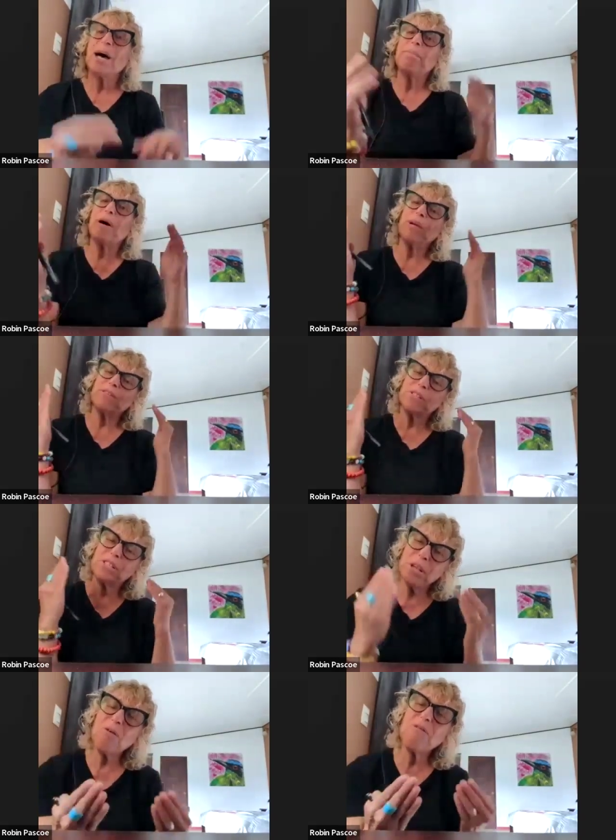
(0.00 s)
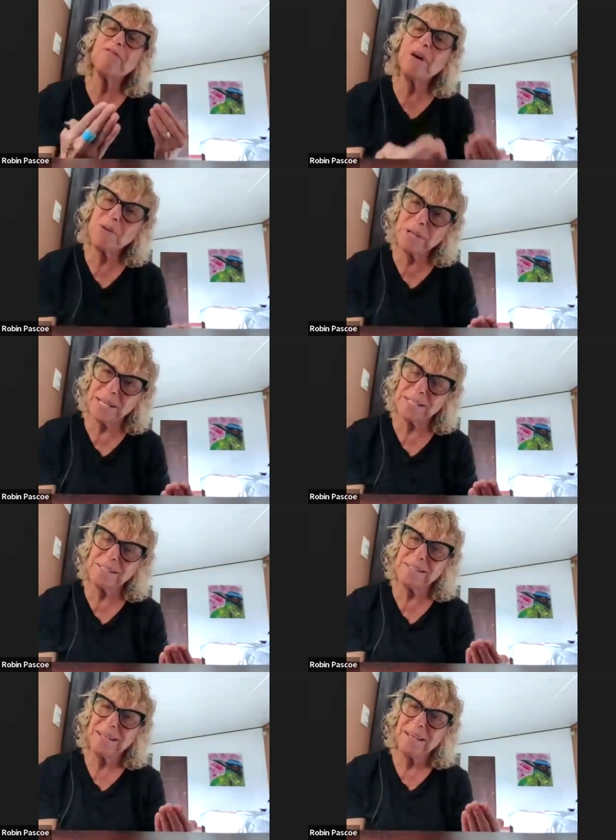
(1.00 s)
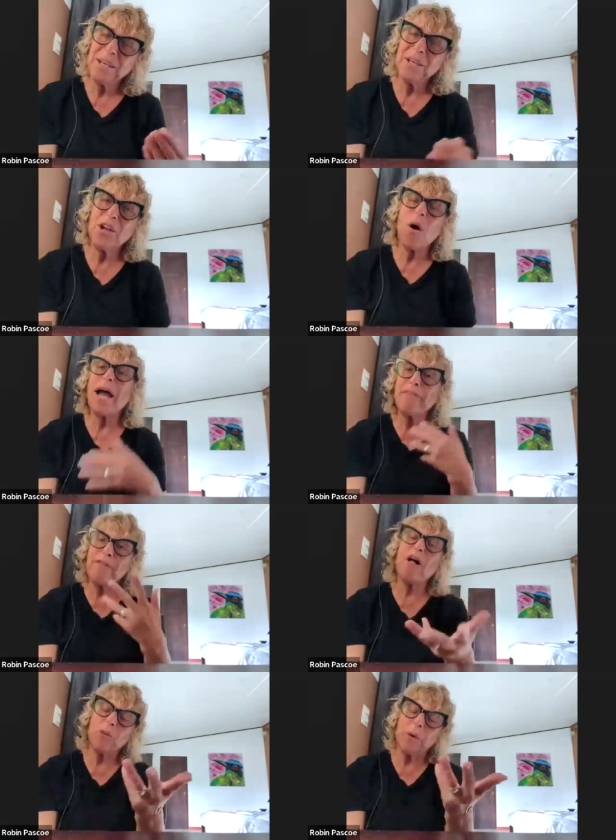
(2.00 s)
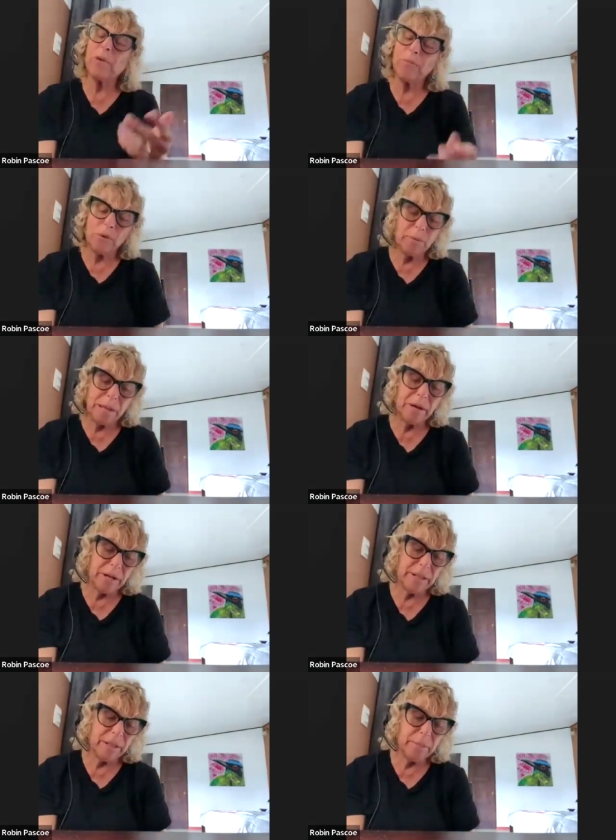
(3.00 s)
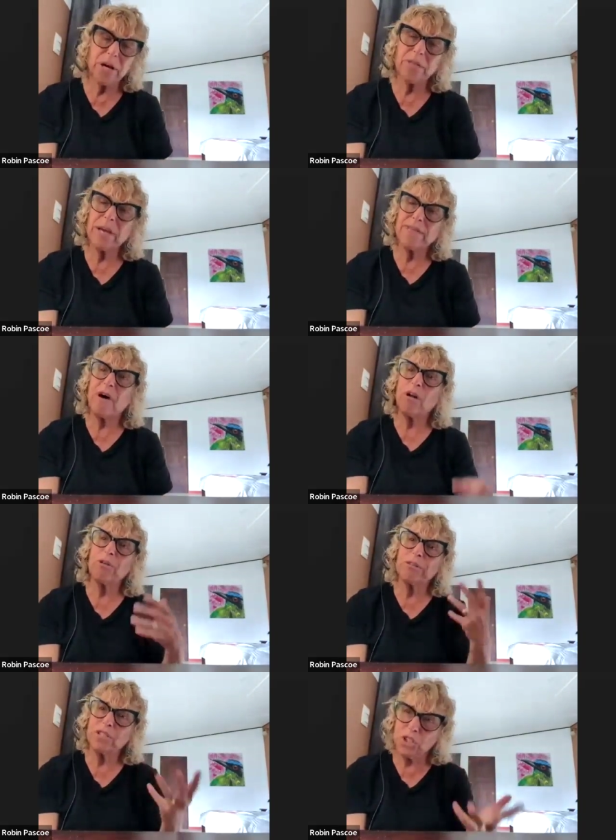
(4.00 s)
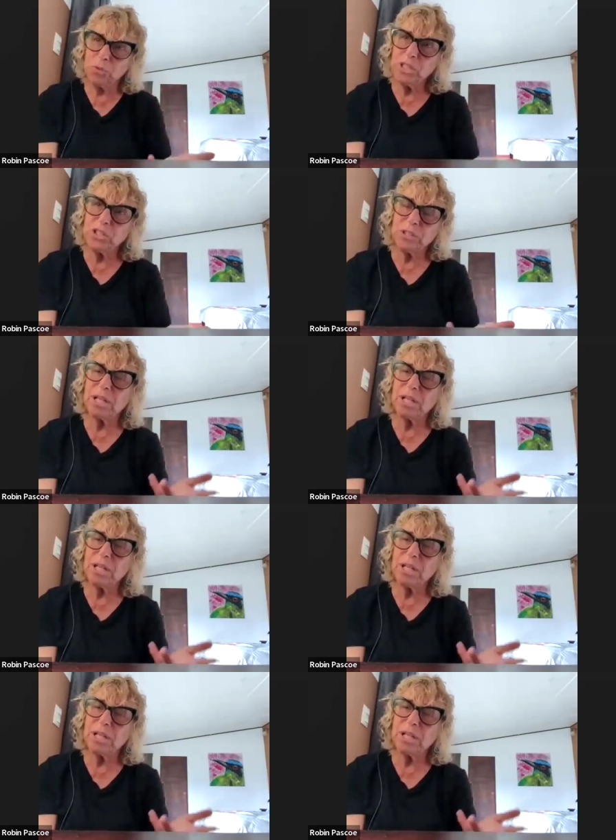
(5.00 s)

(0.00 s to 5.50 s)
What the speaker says: But we are so focused. I follow, and I wrote about it in the book, I follow the Jewish